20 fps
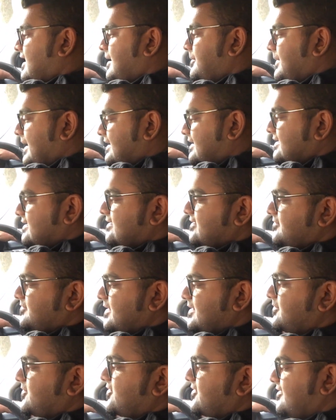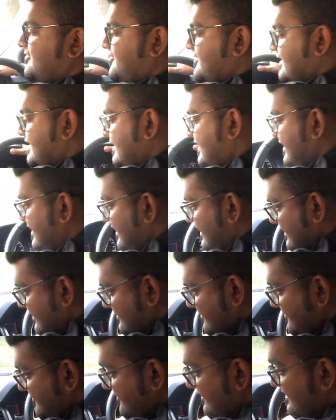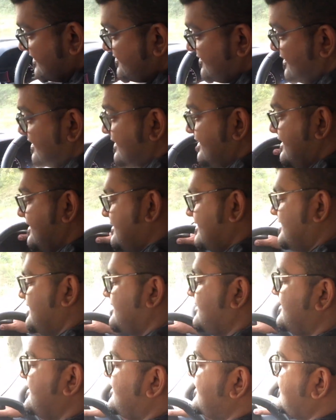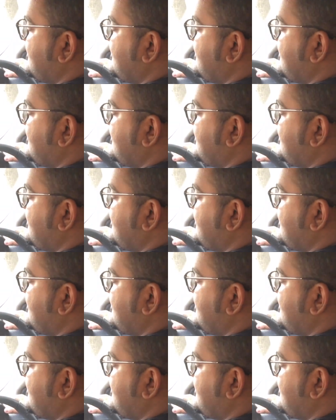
are better, a bit more refined. I like this finish right here.